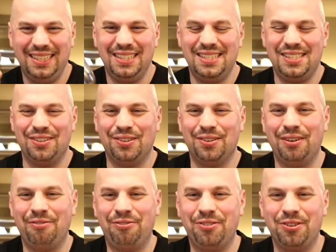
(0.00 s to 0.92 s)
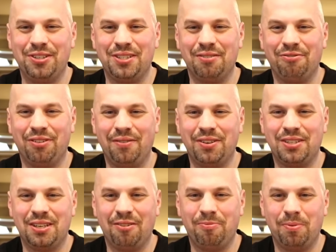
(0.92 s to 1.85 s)
Zero interest in flavored
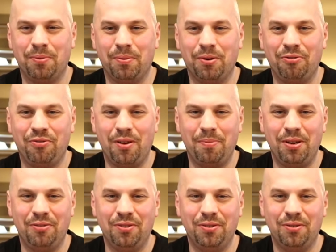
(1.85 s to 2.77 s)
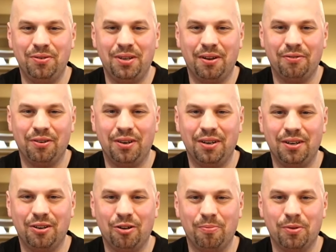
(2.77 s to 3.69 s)
stuff, but it won't offend me if you cover it.
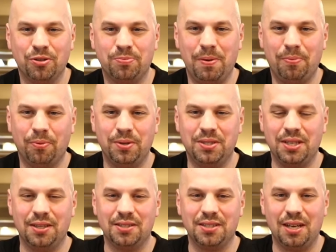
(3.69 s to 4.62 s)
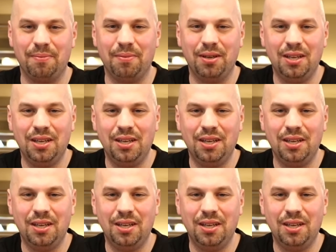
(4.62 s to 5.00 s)
Hope most people would say the same.